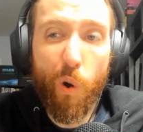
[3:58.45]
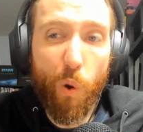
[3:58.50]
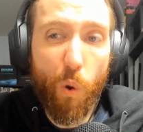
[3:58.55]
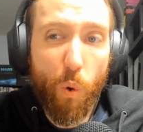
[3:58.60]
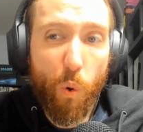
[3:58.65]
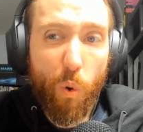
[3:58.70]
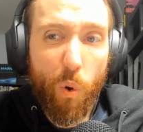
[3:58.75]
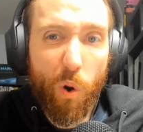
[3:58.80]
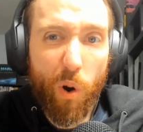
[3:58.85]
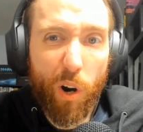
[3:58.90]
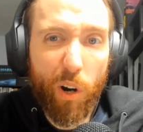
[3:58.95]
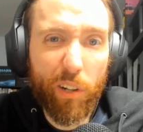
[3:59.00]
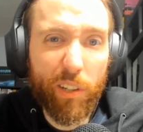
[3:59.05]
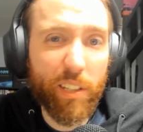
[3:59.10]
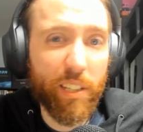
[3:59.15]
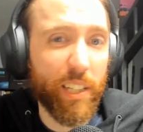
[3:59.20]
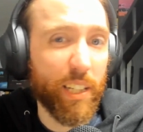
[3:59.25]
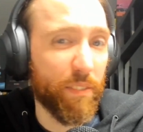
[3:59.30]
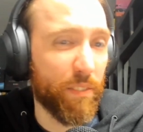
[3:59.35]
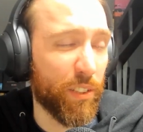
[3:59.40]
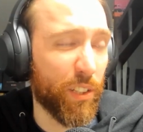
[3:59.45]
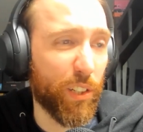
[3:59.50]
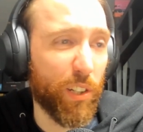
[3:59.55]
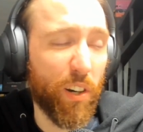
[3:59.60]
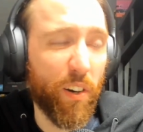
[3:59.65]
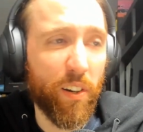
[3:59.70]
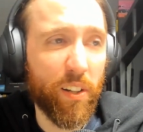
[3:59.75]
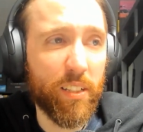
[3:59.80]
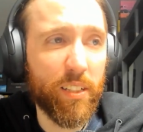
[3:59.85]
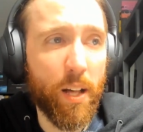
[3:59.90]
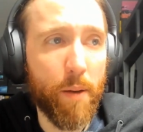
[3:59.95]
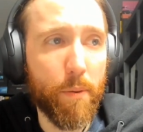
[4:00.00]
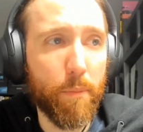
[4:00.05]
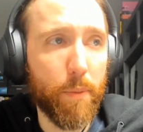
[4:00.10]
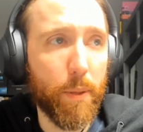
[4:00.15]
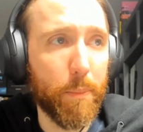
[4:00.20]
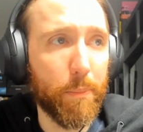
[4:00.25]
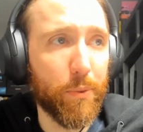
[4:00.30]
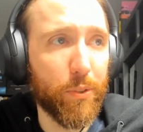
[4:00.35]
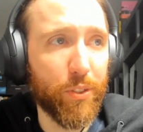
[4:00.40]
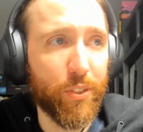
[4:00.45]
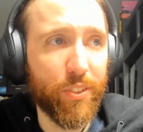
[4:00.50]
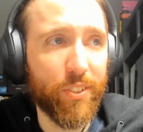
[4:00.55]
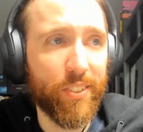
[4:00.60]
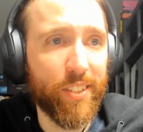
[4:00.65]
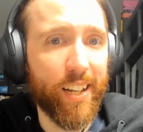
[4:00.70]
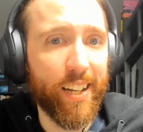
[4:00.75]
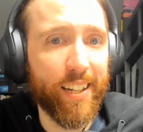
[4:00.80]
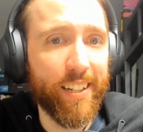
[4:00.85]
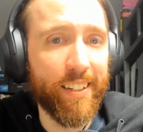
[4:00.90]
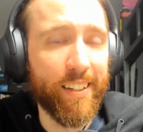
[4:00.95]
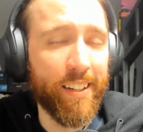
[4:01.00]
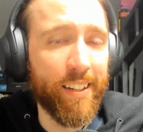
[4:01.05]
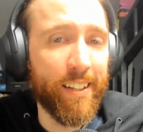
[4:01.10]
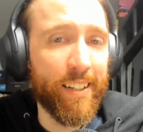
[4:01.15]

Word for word: or given the current climate, people are just saying,